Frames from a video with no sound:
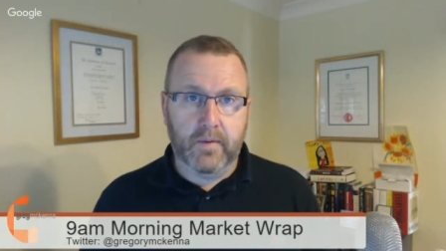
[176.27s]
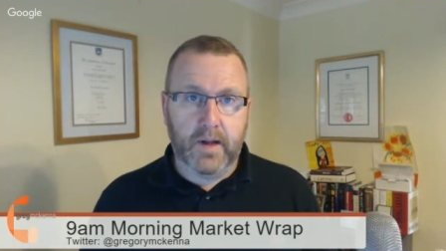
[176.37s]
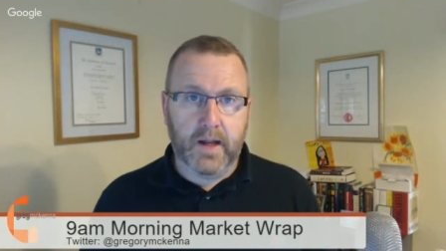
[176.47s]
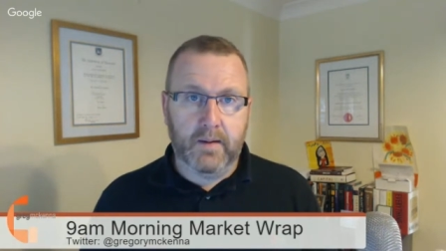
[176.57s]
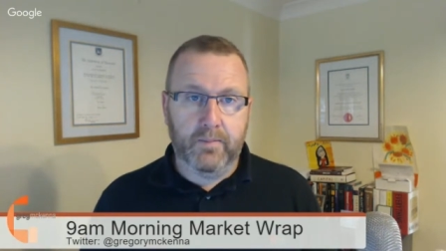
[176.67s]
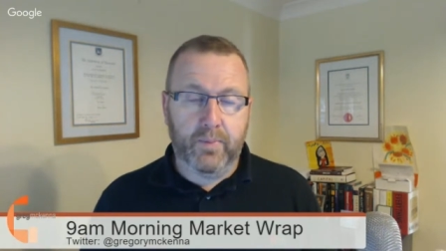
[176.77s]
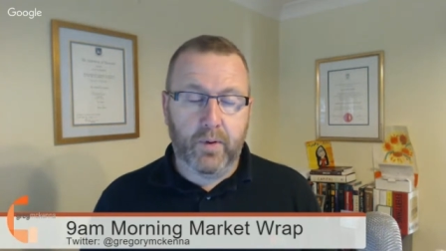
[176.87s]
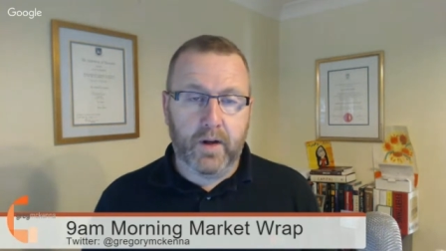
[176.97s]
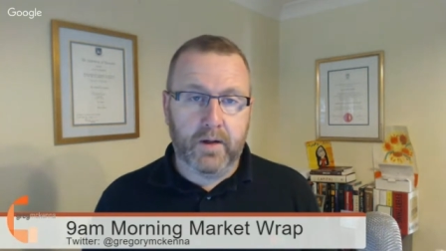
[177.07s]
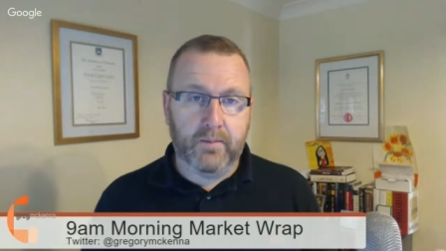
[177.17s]

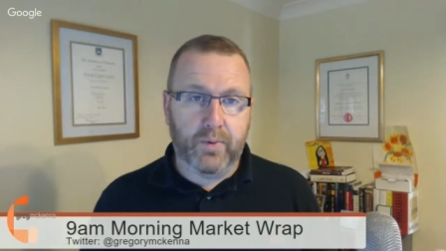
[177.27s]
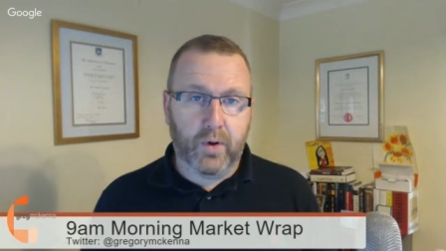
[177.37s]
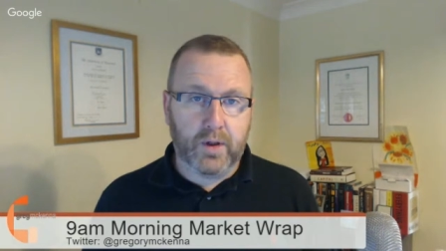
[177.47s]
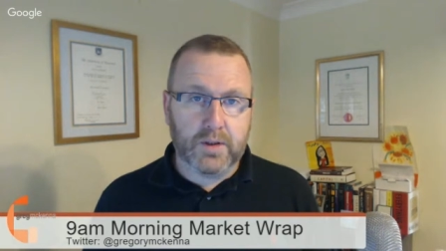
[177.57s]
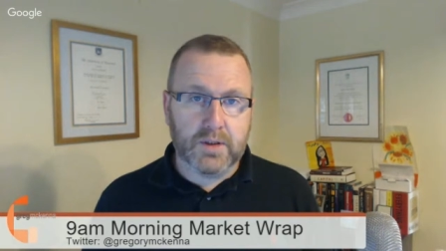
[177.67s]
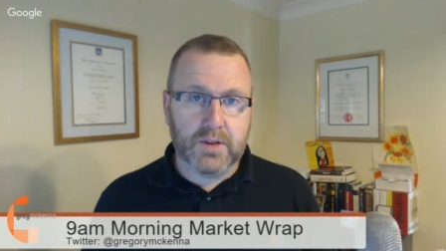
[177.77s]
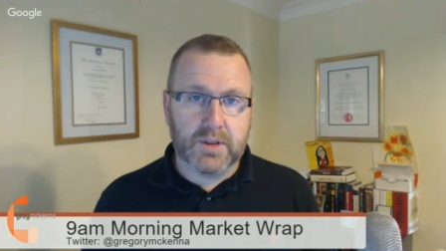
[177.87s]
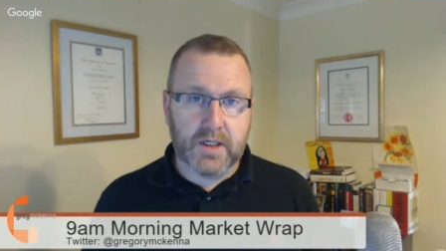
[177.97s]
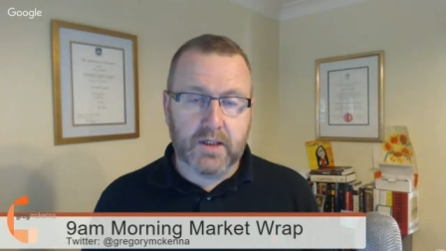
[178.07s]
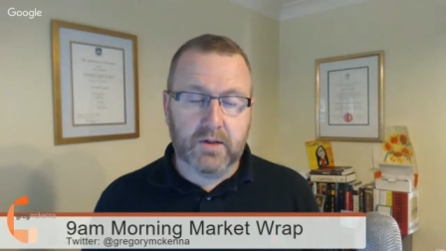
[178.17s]
And prices
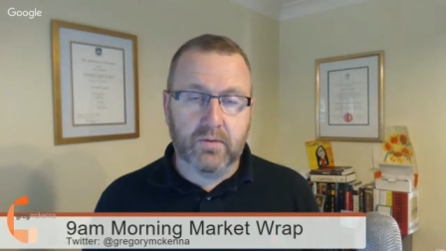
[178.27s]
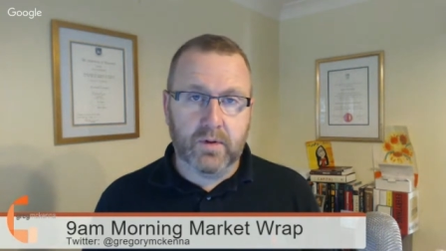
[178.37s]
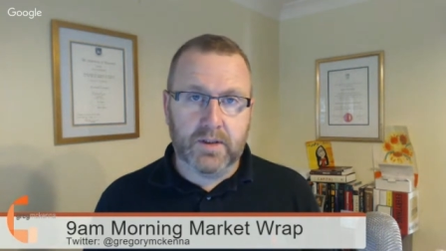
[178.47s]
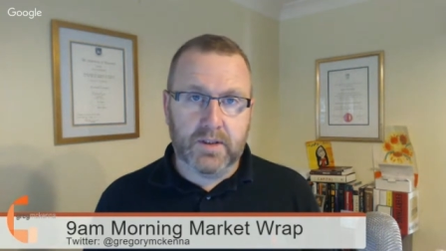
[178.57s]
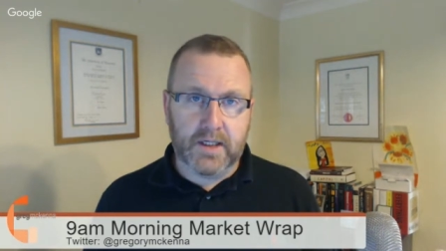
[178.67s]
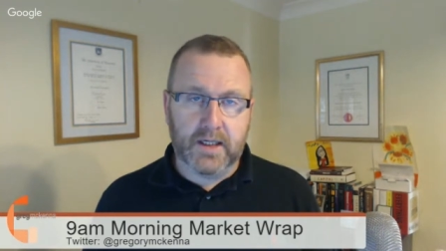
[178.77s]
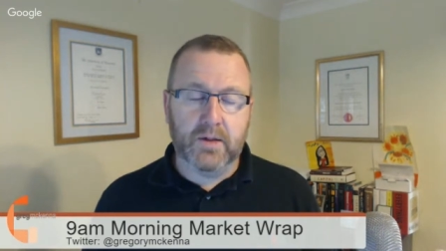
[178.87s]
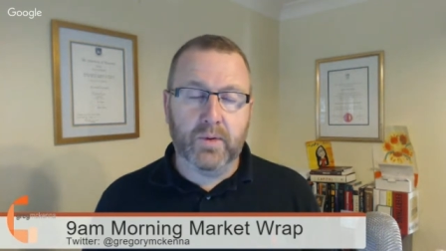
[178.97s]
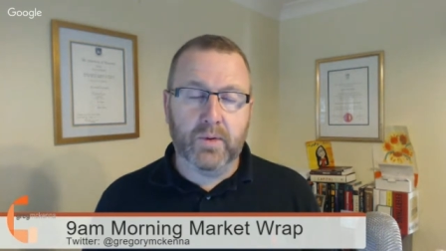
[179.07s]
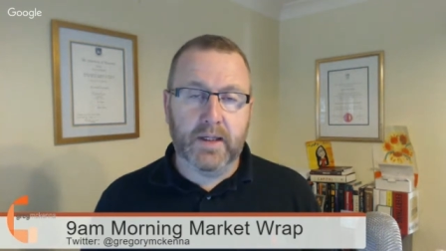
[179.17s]

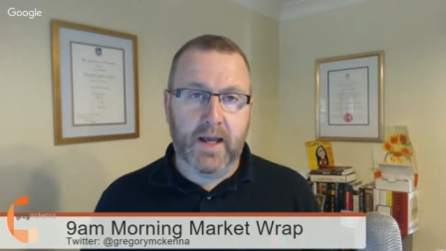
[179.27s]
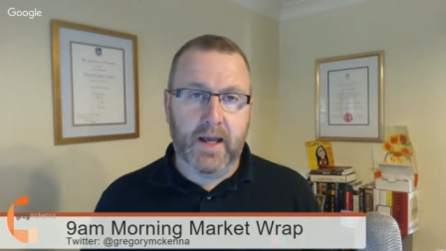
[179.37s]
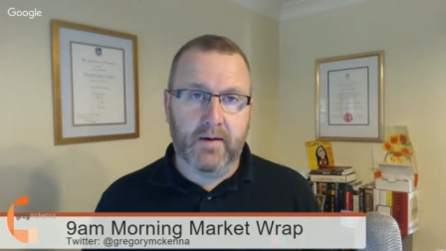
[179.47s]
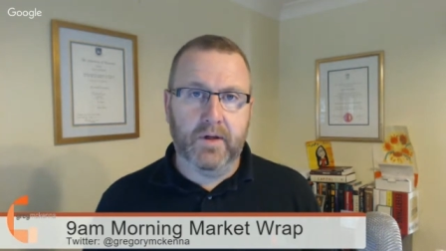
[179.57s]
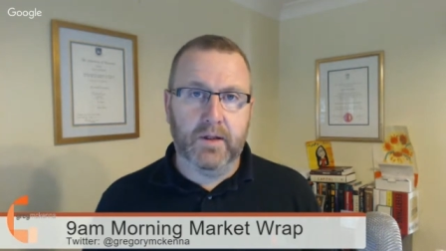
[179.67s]
genuinely have